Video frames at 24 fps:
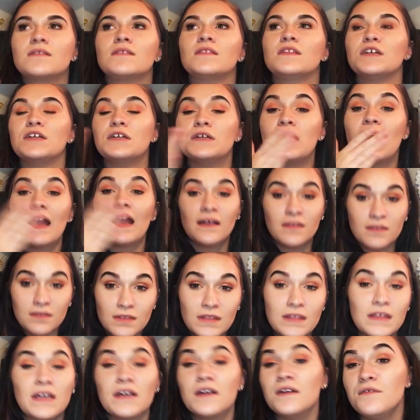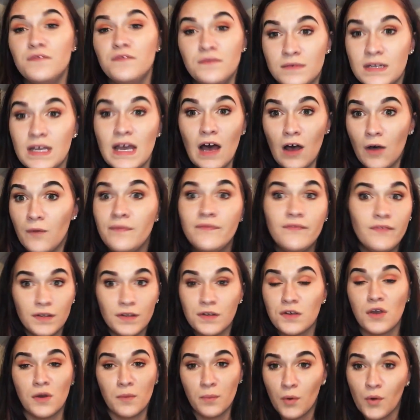they're there to help
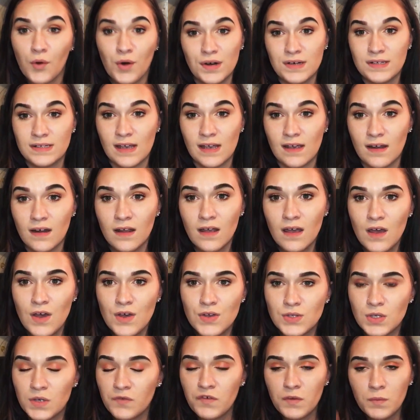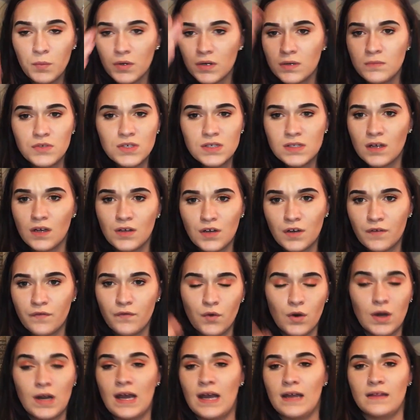fill your pores in. So if you put them just on your
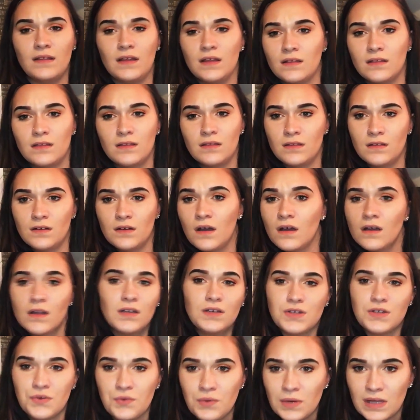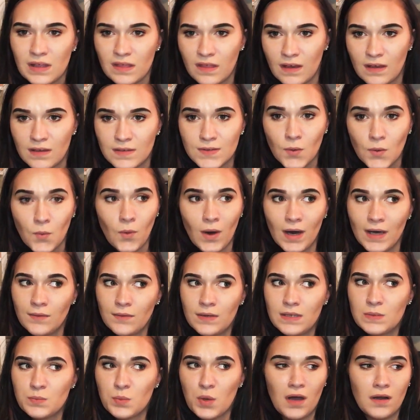forehead, like, they're not going to do anything. So why
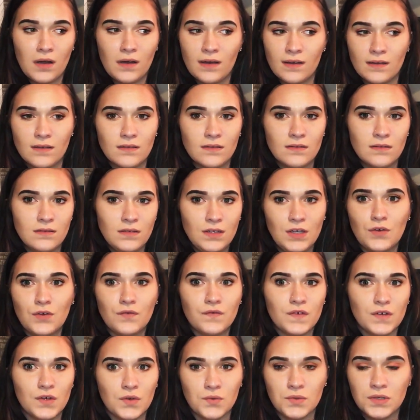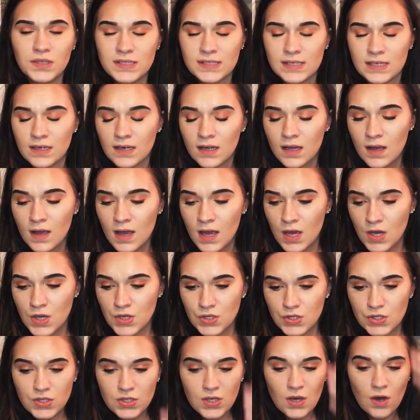waste product, you know, for no reason?
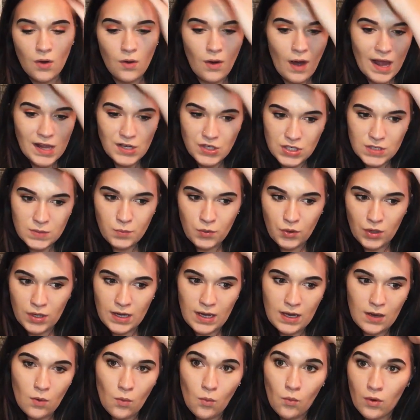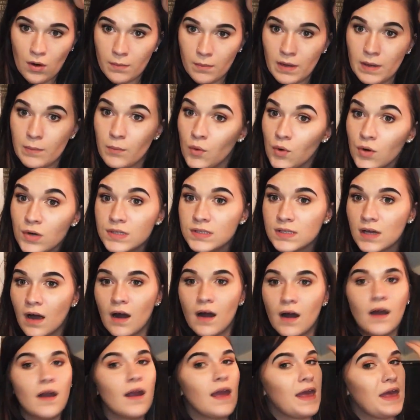So I just put it where my pores
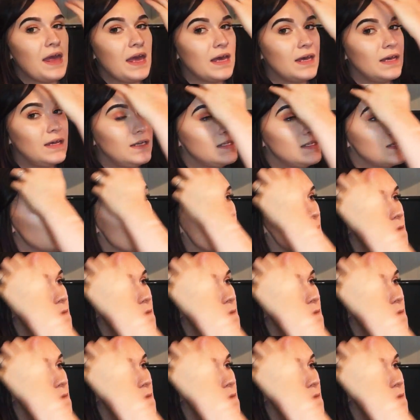are, and